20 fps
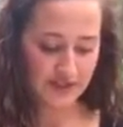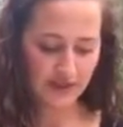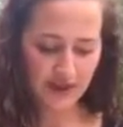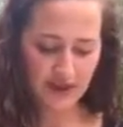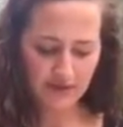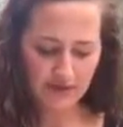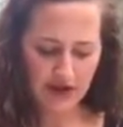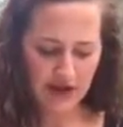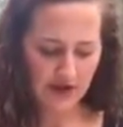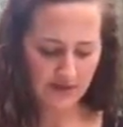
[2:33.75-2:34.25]

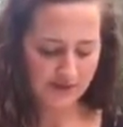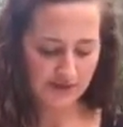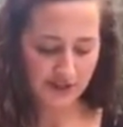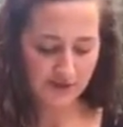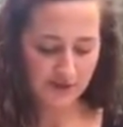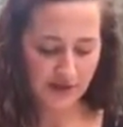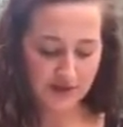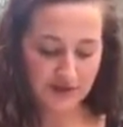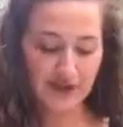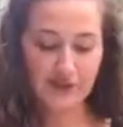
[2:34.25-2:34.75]
thought about
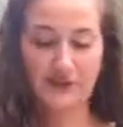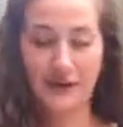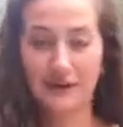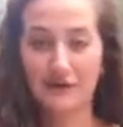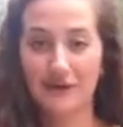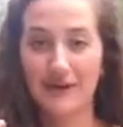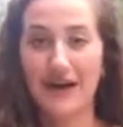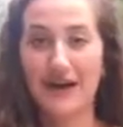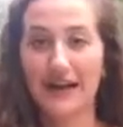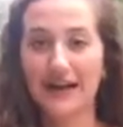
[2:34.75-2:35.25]
as I was
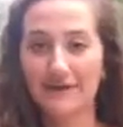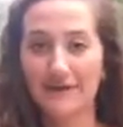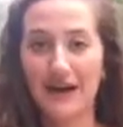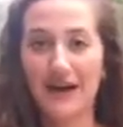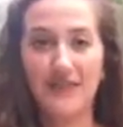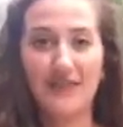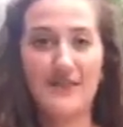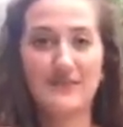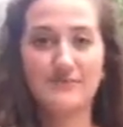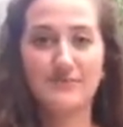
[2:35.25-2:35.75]
like writing
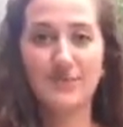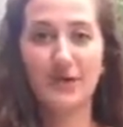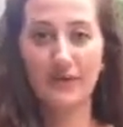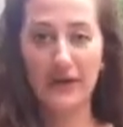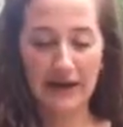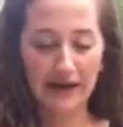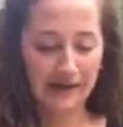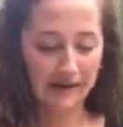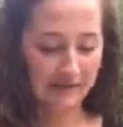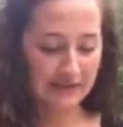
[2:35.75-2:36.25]
about this,
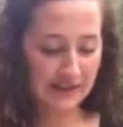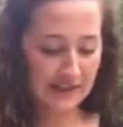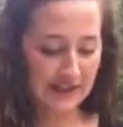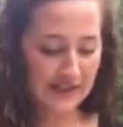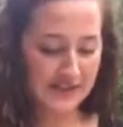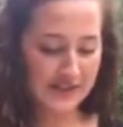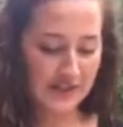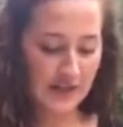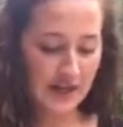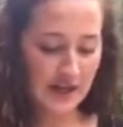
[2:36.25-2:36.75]
preparing for
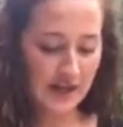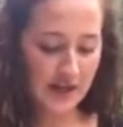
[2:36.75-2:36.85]
this,